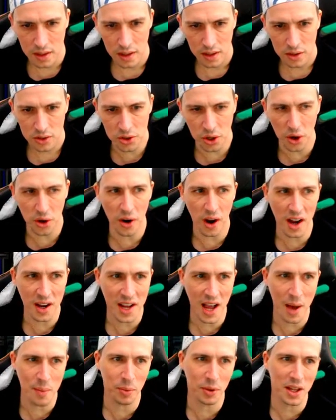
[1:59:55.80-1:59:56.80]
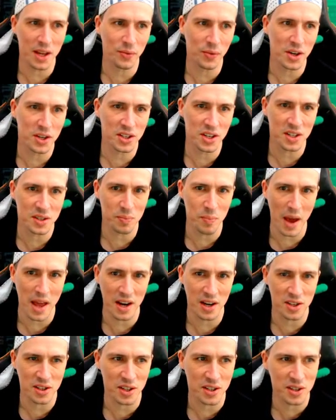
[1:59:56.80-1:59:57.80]
Dude, I can't believe we just
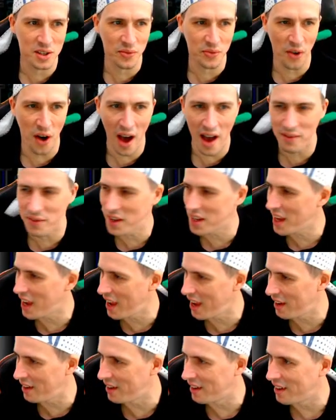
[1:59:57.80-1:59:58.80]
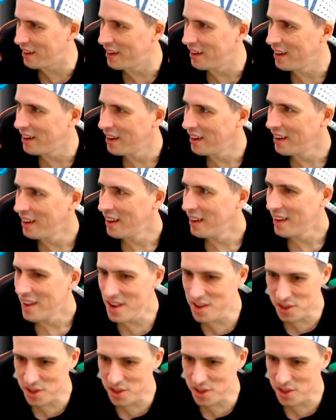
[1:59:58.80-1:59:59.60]
managed to survive again. This is